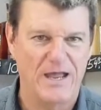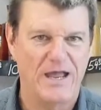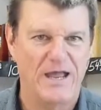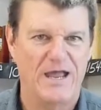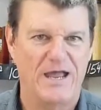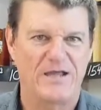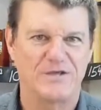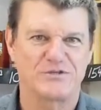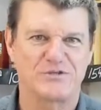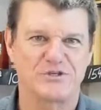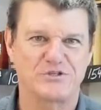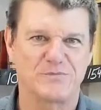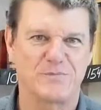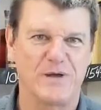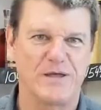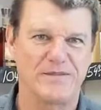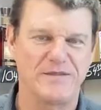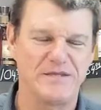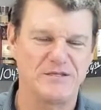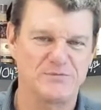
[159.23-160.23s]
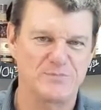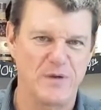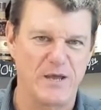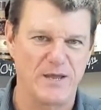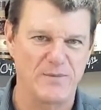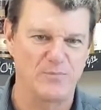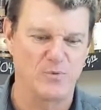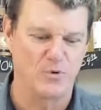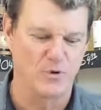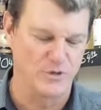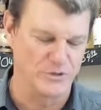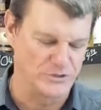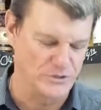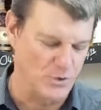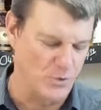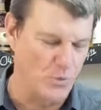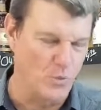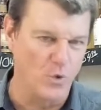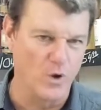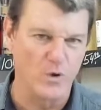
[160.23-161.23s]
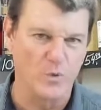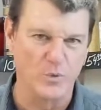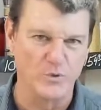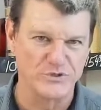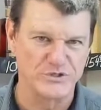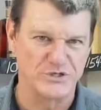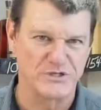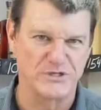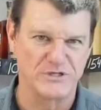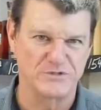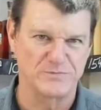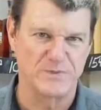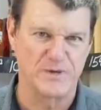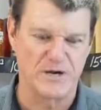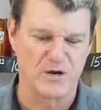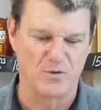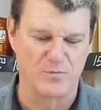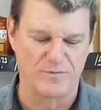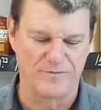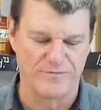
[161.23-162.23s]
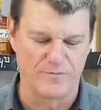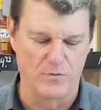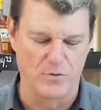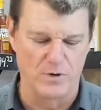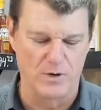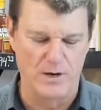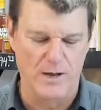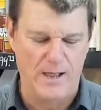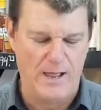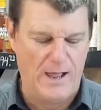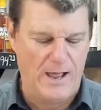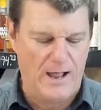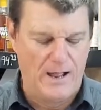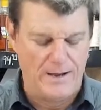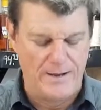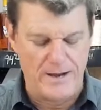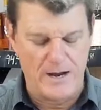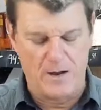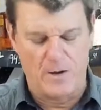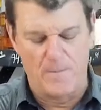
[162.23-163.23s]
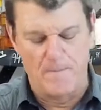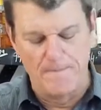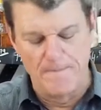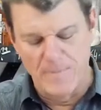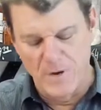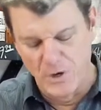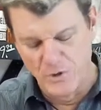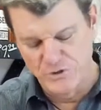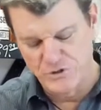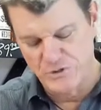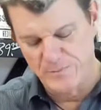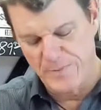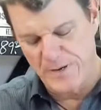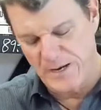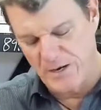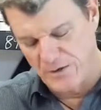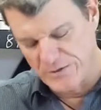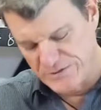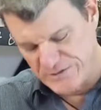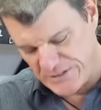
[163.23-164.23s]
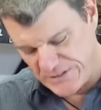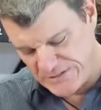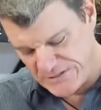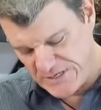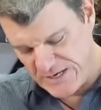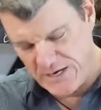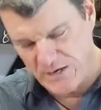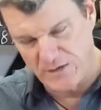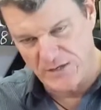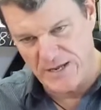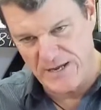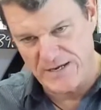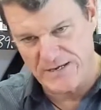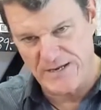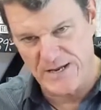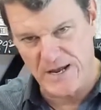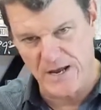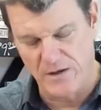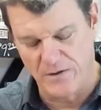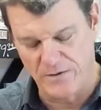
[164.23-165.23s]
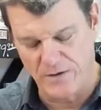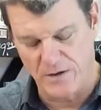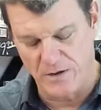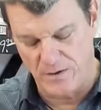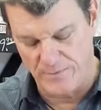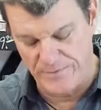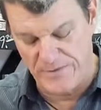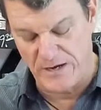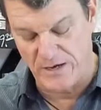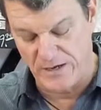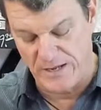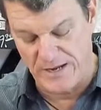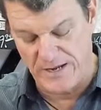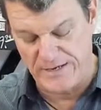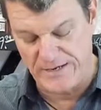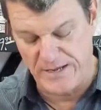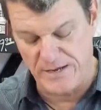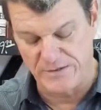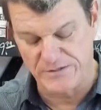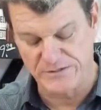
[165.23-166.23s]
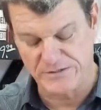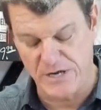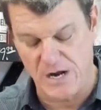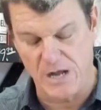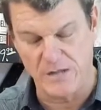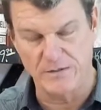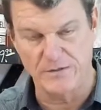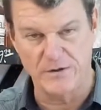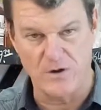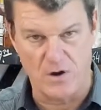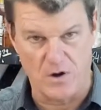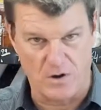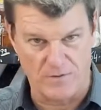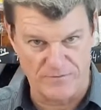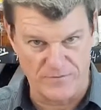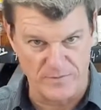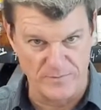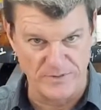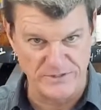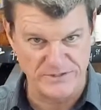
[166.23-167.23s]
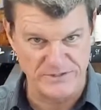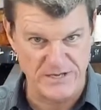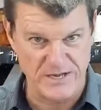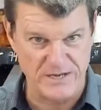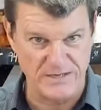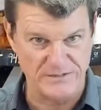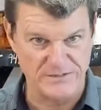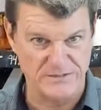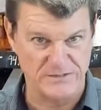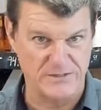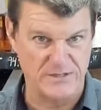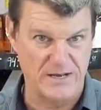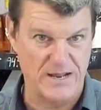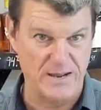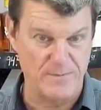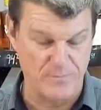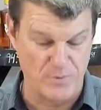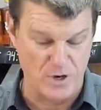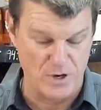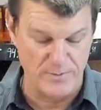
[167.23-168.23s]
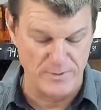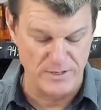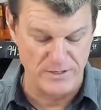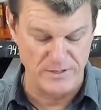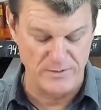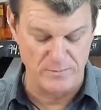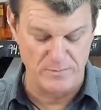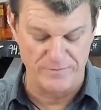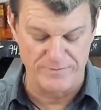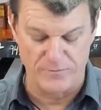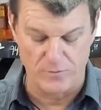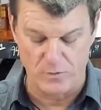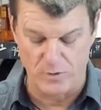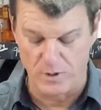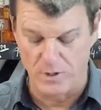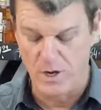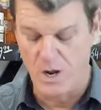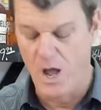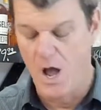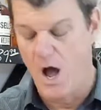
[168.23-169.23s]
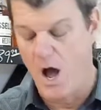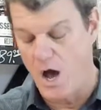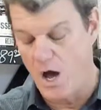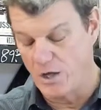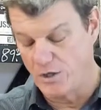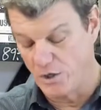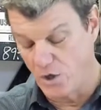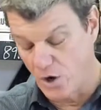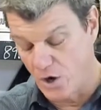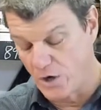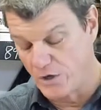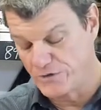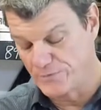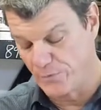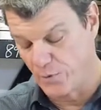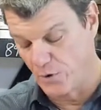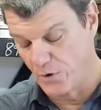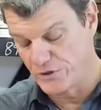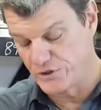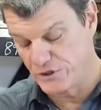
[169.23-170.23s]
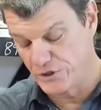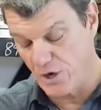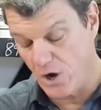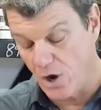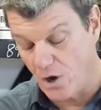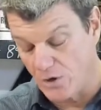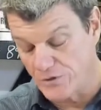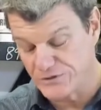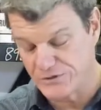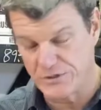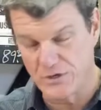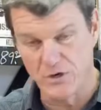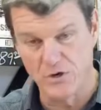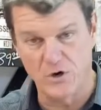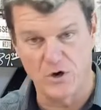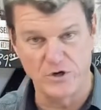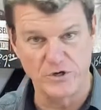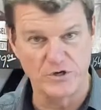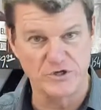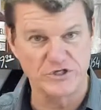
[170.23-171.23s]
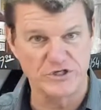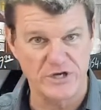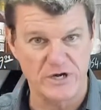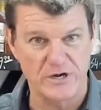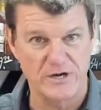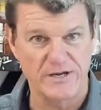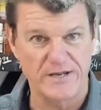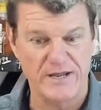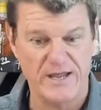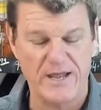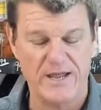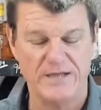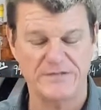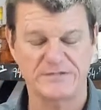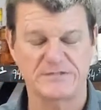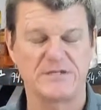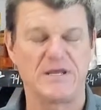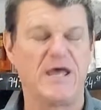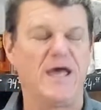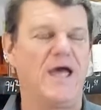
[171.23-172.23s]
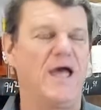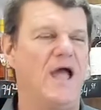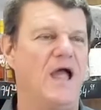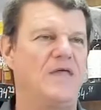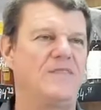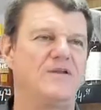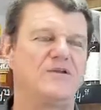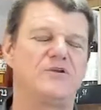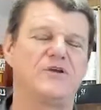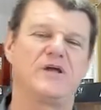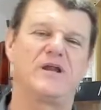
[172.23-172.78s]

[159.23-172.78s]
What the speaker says: It's just about these bad boys. What was in this barrel before? Now, most of the barrels, as I say, are laid down, that are laying down in Scotland are from the States that had bourbon in them before. A large portion also are your sherry casks. And then you're going to